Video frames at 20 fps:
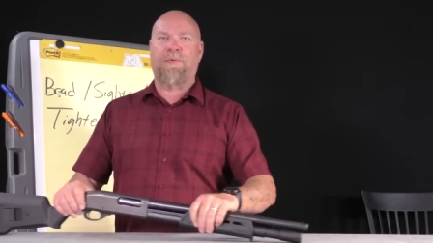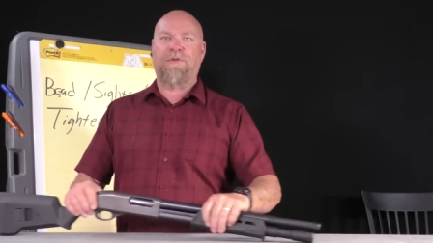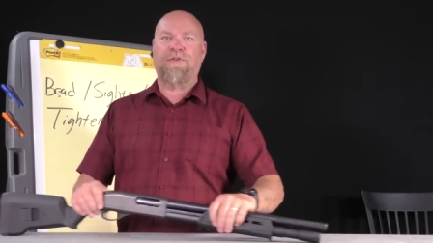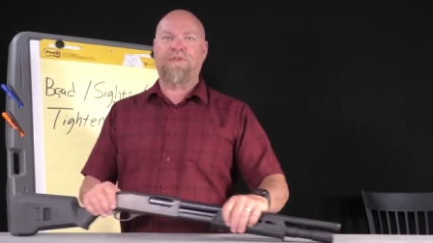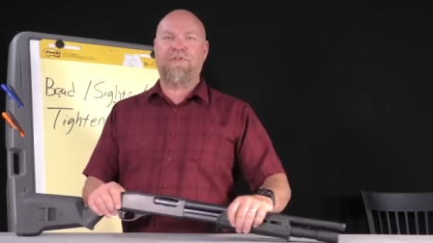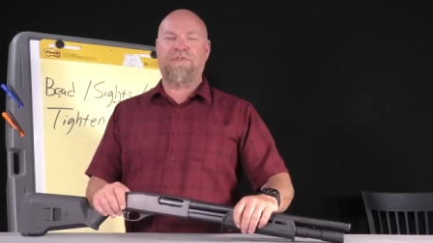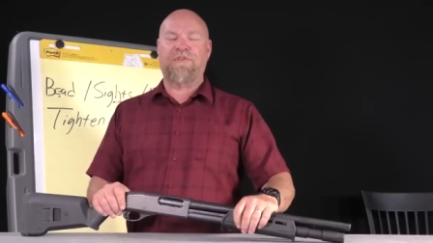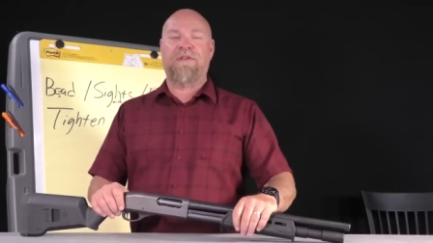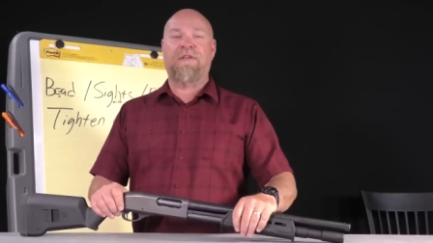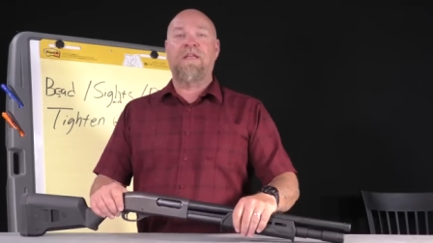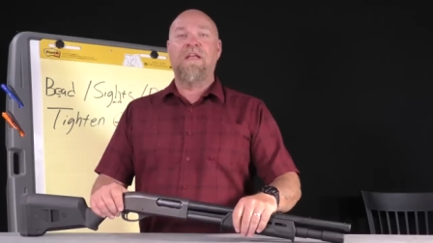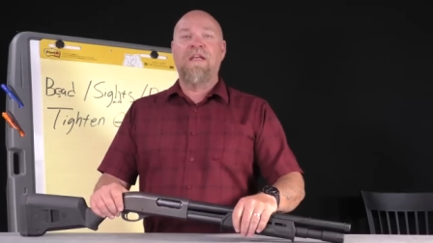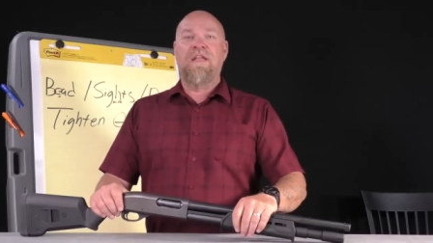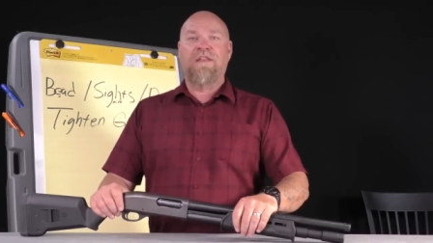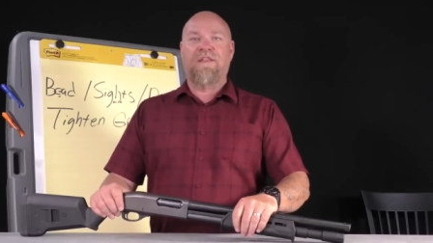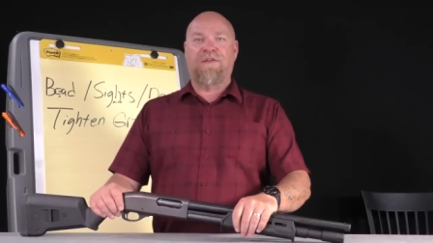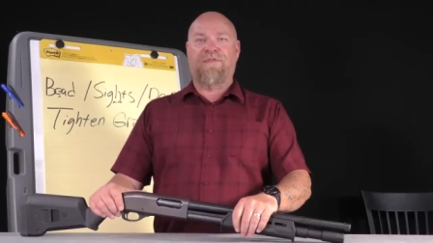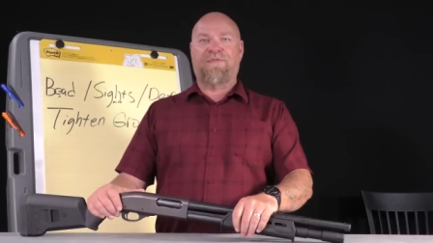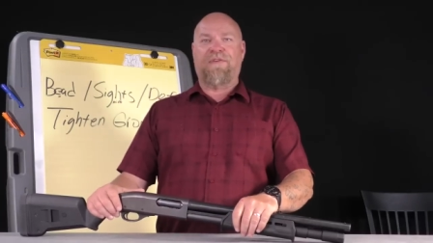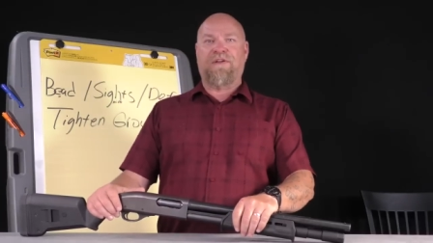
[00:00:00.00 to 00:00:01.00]
We're using
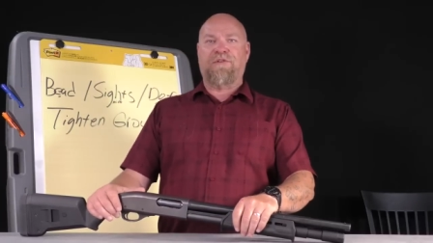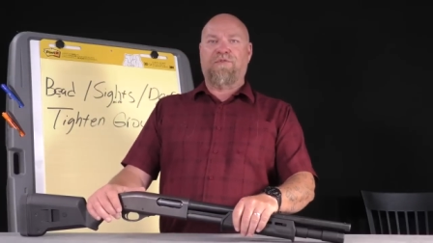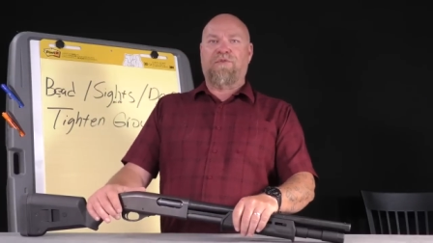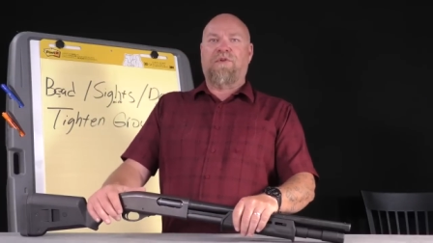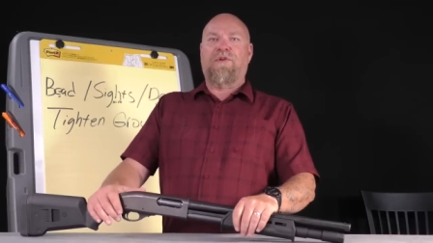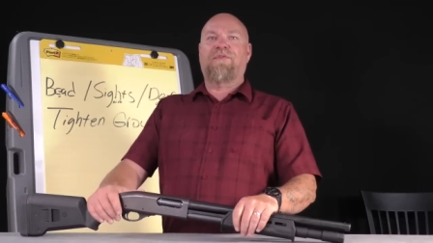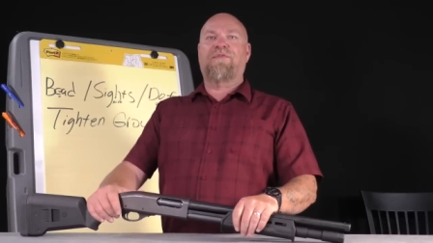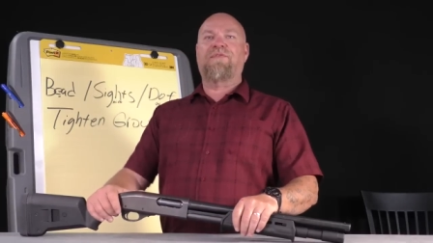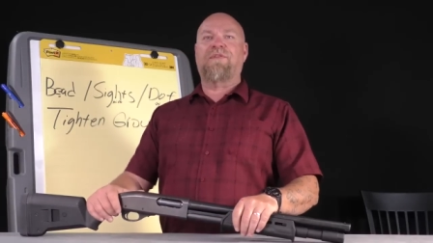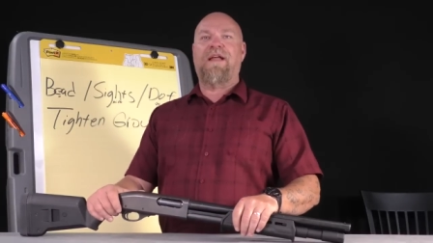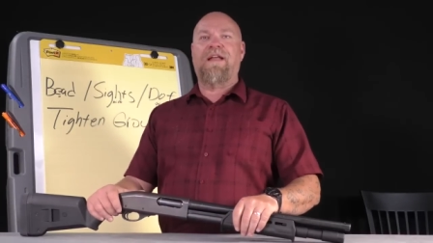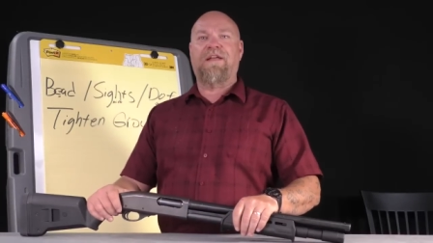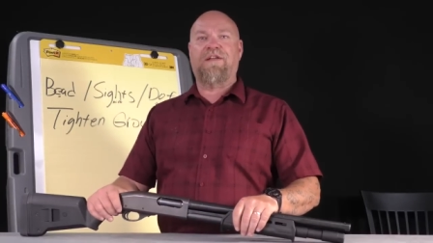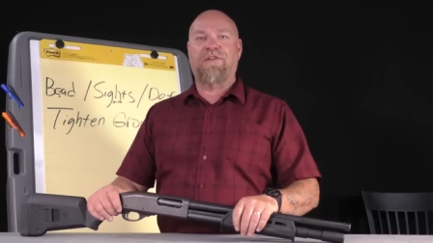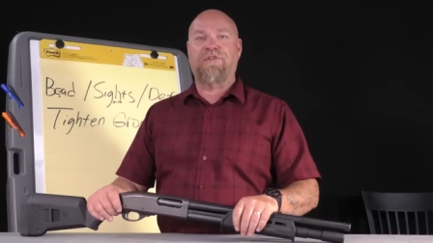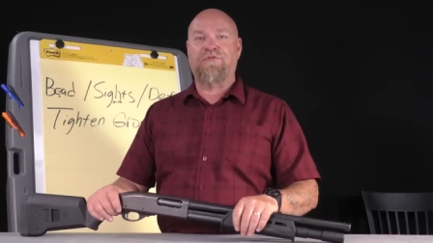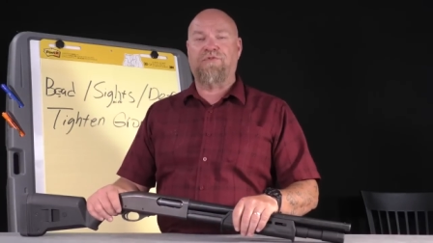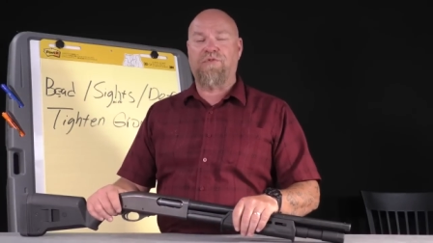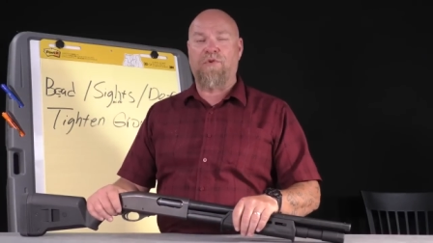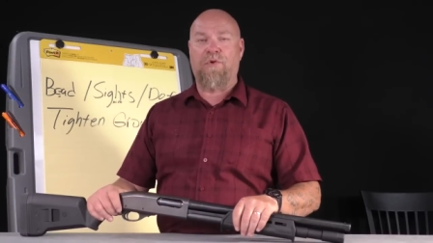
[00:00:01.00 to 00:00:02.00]
the Federal Flight
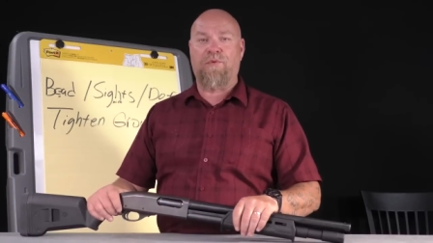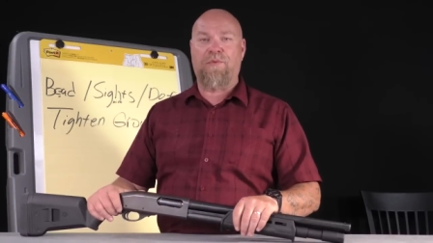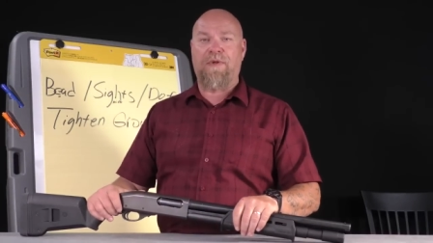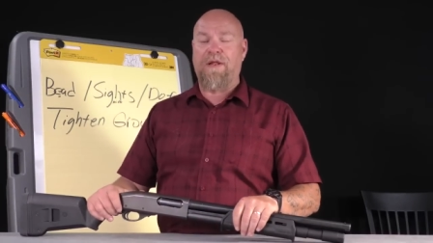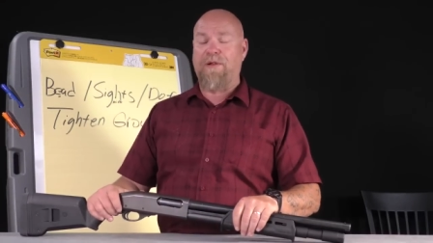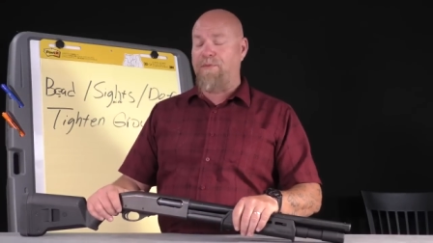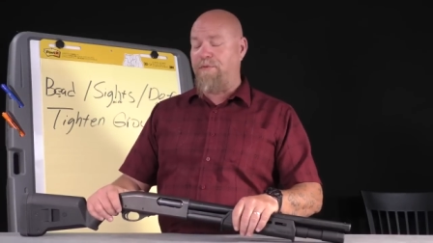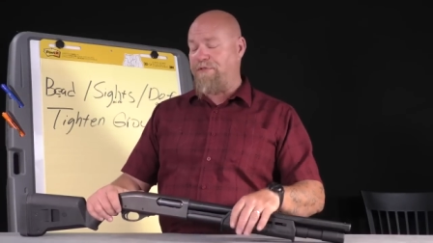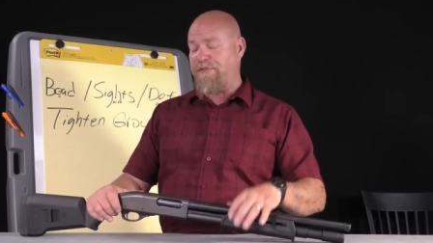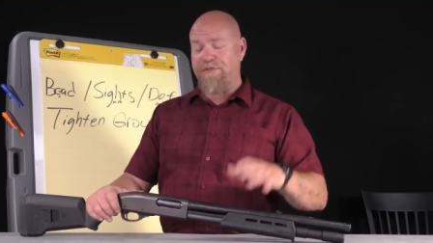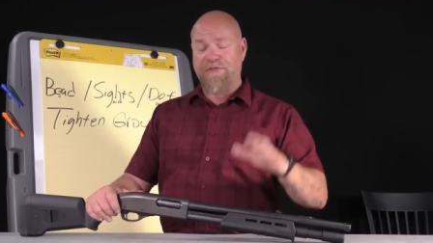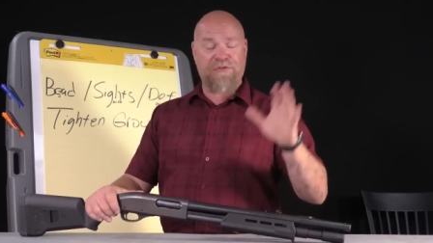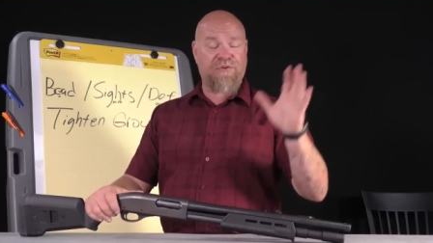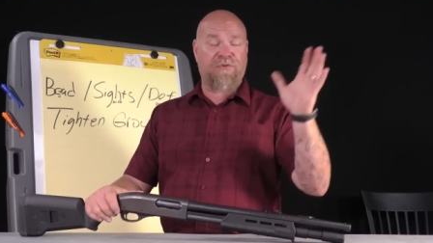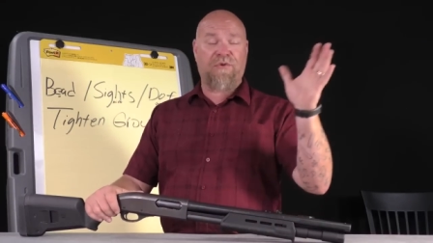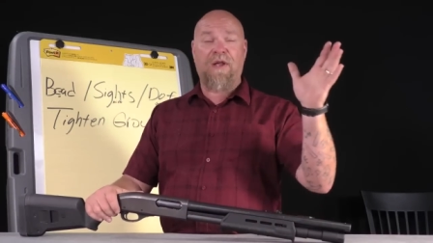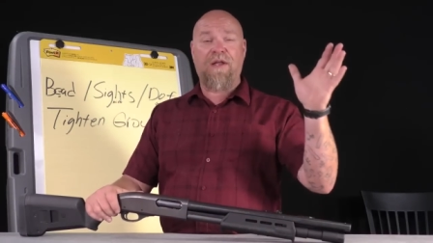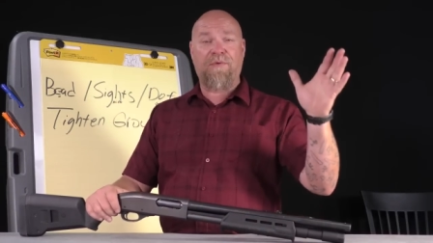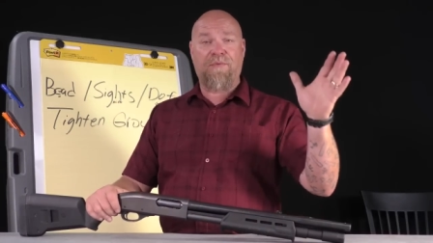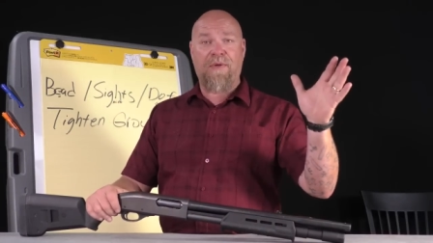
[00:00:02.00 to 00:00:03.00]
Control round, which is a
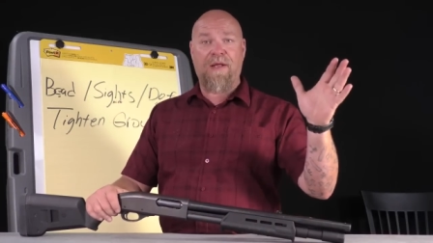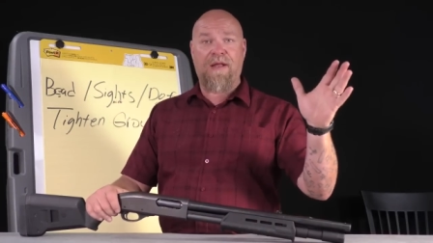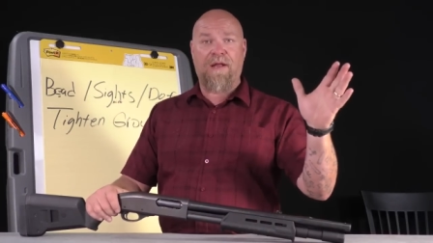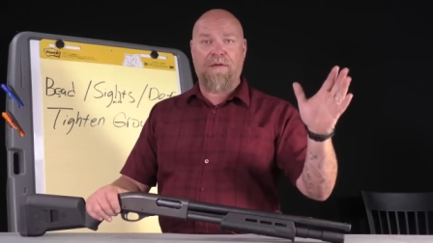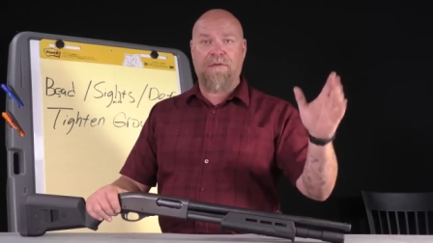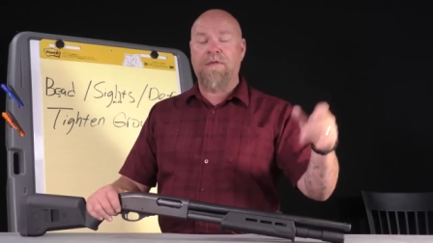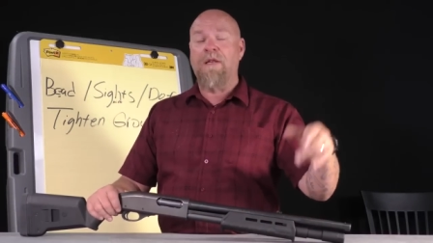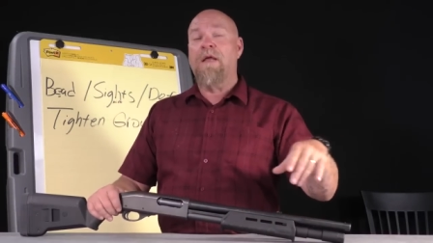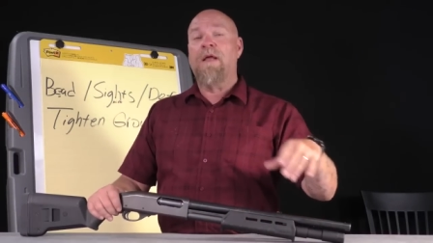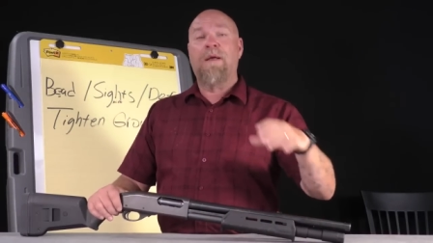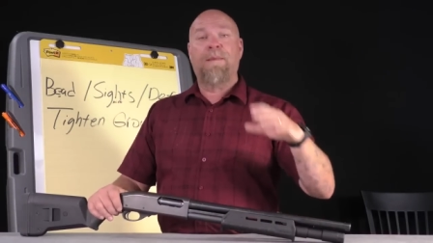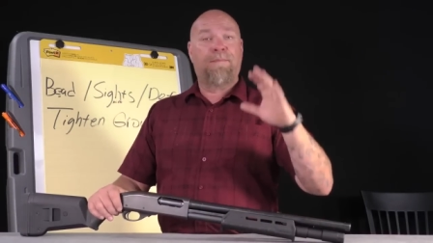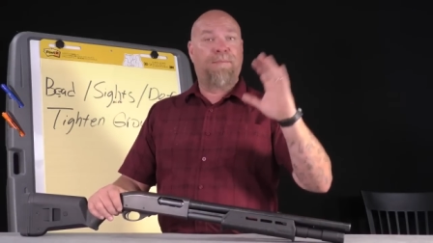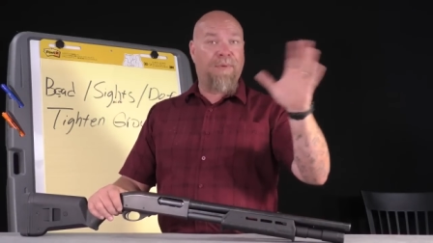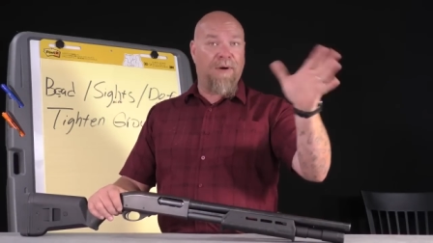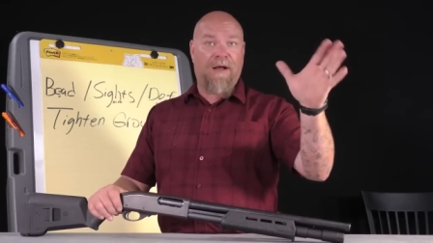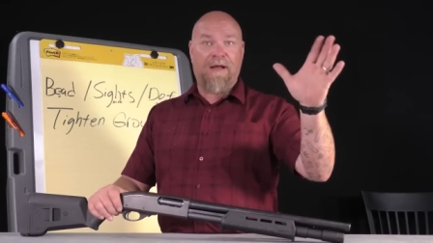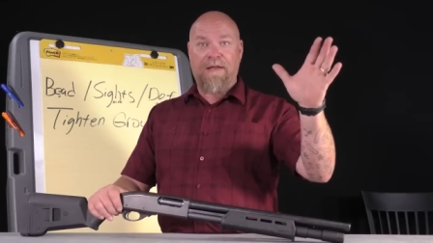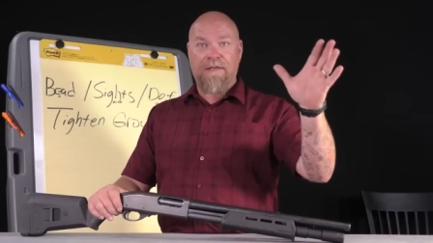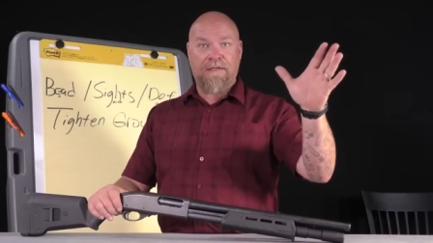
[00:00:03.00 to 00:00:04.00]
great round,
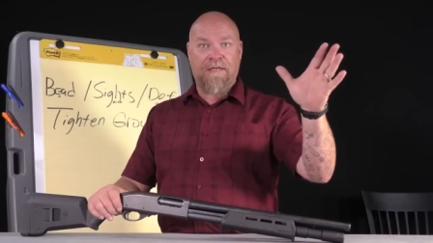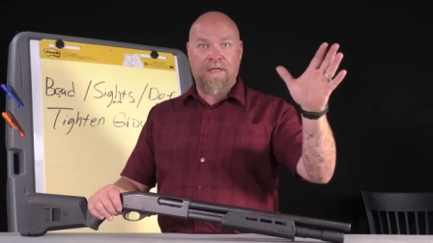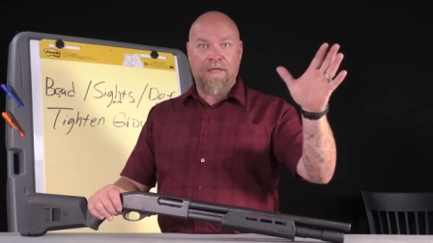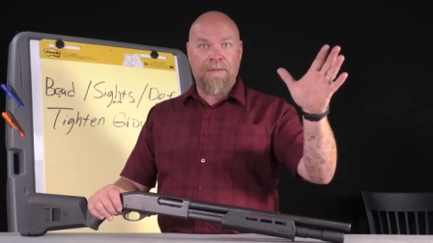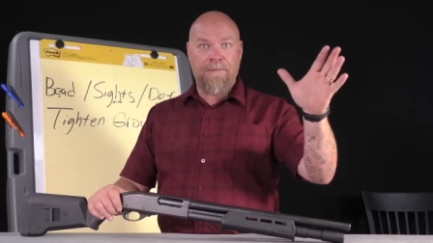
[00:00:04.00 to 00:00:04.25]
but